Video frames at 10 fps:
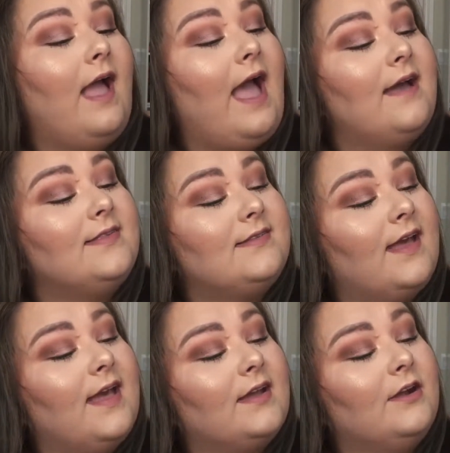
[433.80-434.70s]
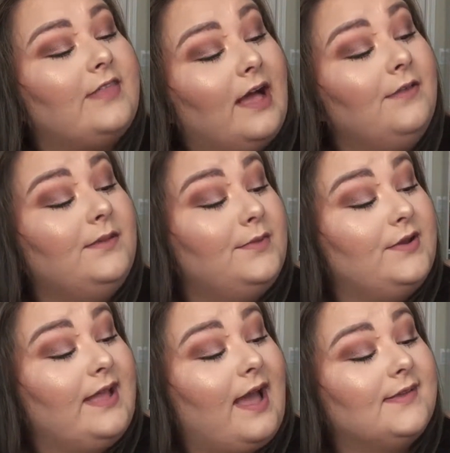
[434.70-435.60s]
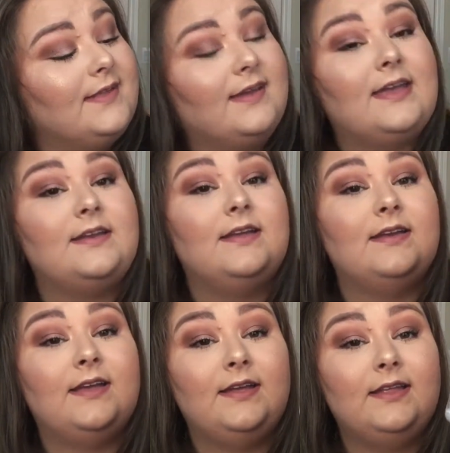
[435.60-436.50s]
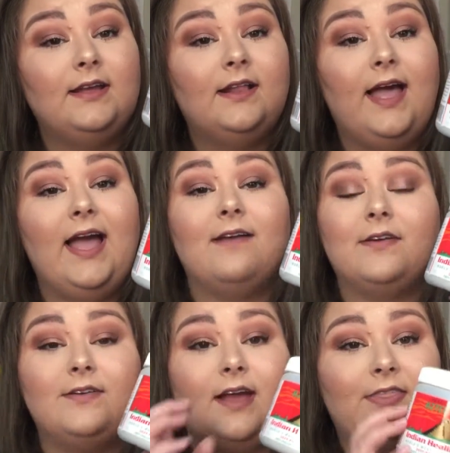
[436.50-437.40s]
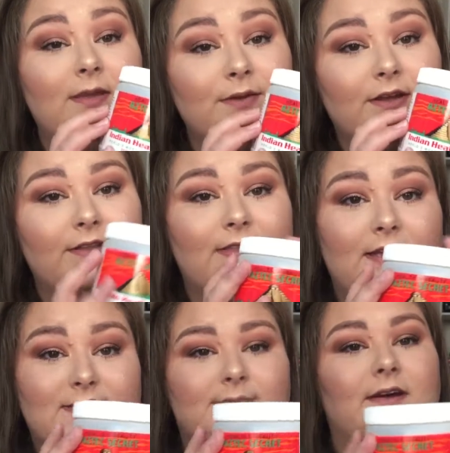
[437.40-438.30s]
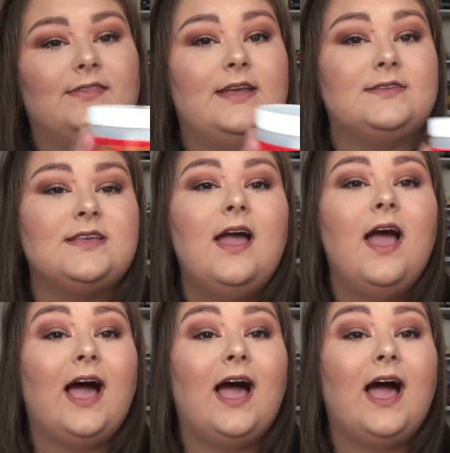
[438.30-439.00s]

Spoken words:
Aztec, or the Health and Beauty Aztec Indian Healing Clay. I've heard nothing but good things about this.